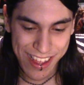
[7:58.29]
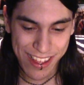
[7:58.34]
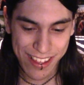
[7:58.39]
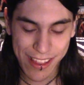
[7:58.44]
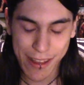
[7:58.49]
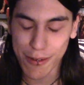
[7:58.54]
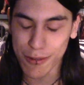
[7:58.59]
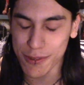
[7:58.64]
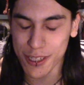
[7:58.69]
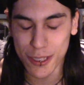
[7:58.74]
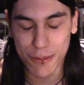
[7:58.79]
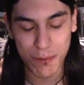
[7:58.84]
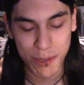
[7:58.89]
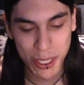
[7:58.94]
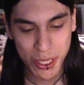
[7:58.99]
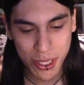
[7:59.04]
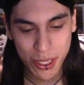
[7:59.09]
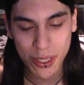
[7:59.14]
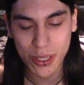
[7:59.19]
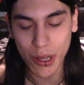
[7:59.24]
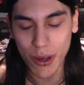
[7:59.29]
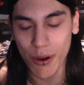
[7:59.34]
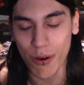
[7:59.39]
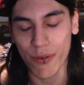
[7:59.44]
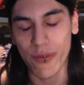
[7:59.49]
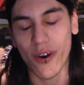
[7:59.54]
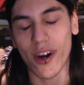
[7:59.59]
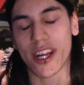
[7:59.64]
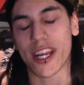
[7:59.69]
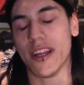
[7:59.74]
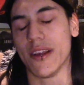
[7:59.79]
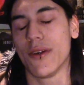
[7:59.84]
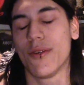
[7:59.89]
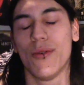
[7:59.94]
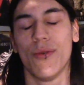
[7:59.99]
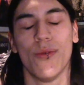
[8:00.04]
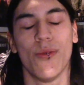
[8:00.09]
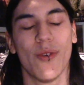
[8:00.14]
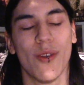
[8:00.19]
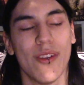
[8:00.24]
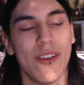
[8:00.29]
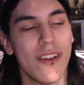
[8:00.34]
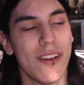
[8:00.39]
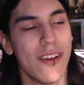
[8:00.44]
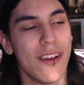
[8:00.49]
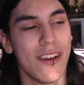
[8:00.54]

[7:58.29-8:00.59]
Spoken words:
that would just be so fucking cool.